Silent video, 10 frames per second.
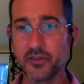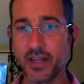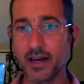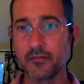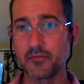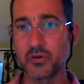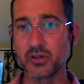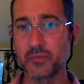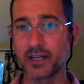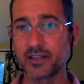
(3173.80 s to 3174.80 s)
you for that
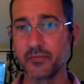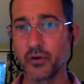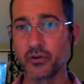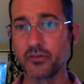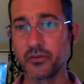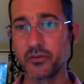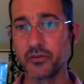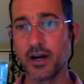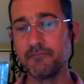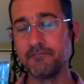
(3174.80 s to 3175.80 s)
perspective, both of
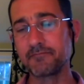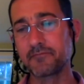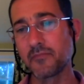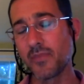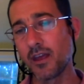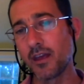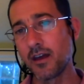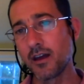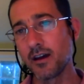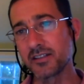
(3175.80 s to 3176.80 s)
you. Um,
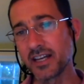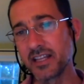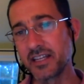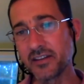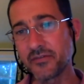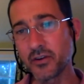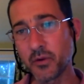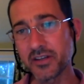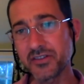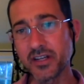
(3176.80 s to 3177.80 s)
a slightly
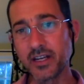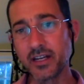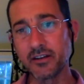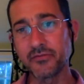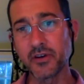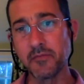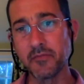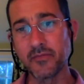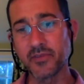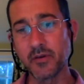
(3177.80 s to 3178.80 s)
different question here
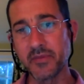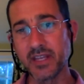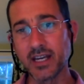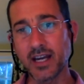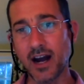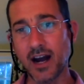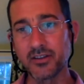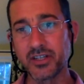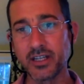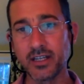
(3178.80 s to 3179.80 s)
from from the
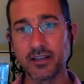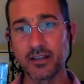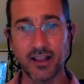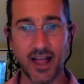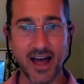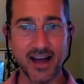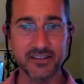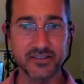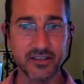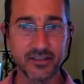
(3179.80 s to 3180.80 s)
ecology
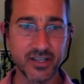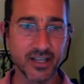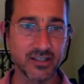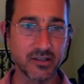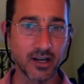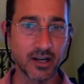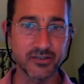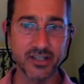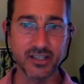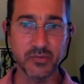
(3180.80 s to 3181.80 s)
class and
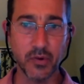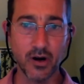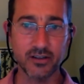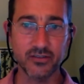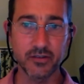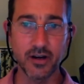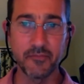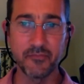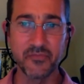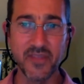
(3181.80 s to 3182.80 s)
Dr. Jed Sparks.
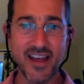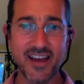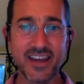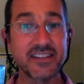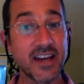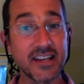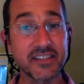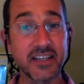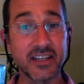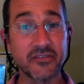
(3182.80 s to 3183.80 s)
Um, he's
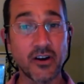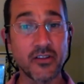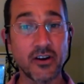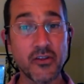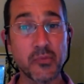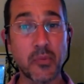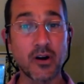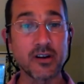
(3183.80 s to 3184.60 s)
asking if are there other